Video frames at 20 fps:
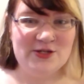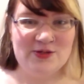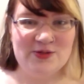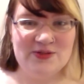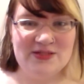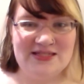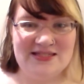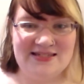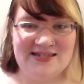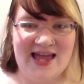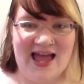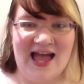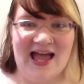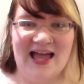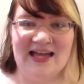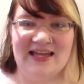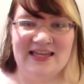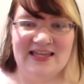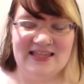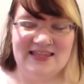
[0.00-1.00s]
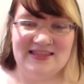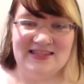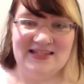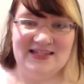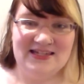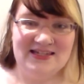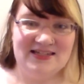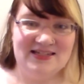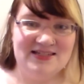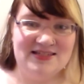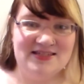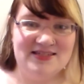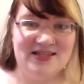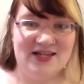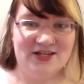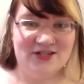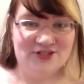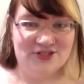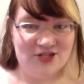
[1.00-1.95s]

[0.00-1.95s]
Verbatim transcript: to snag these